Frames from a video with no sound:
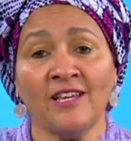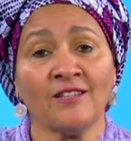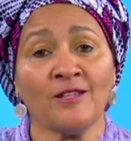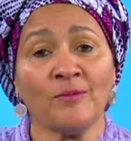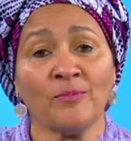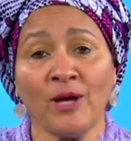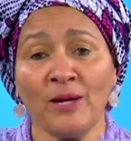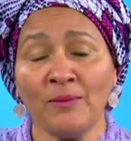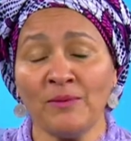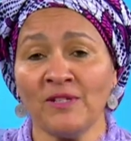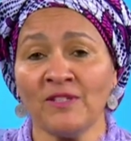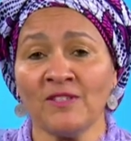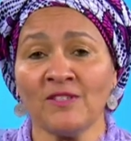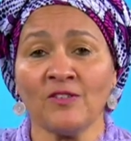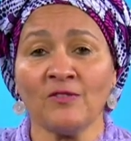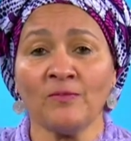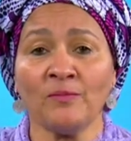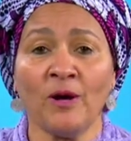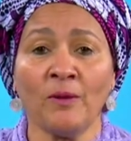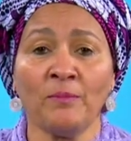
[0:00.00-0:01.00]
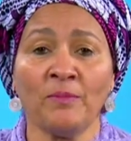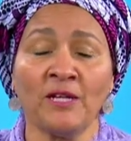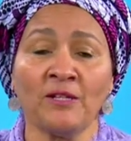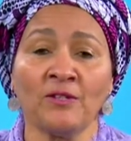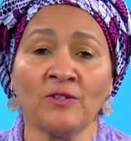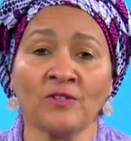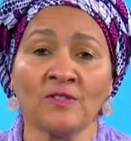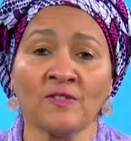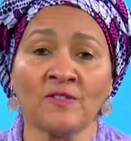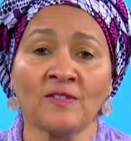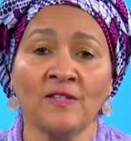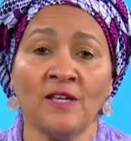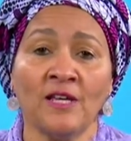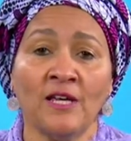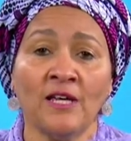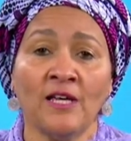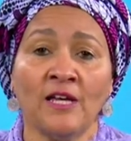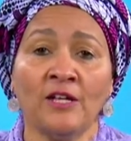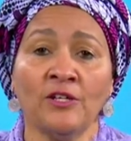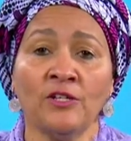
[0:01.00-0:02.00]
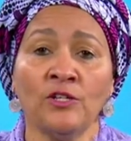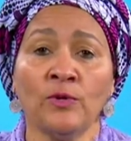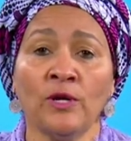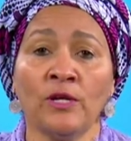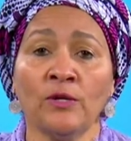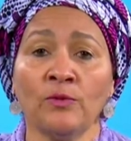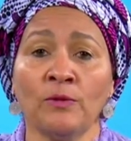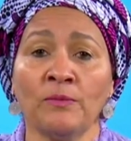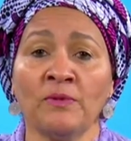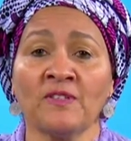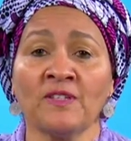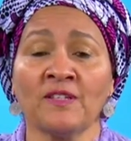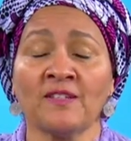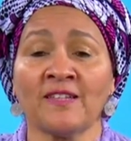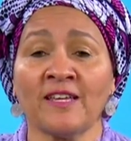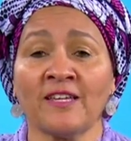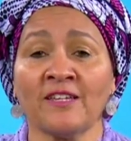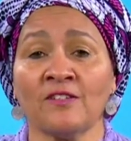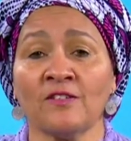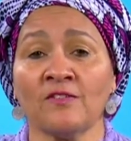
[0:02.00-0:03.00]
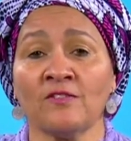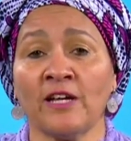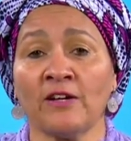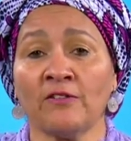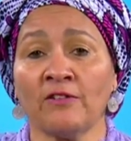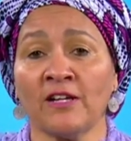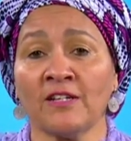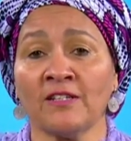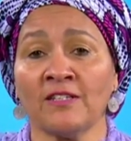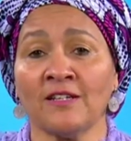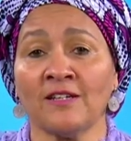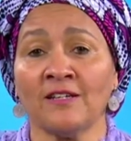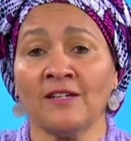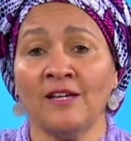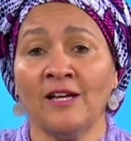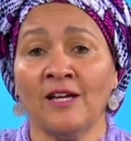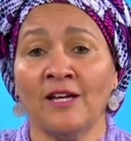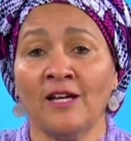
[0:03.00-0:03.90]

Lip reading: the Prime Minister of Barbados, and UN Women's Executive Director,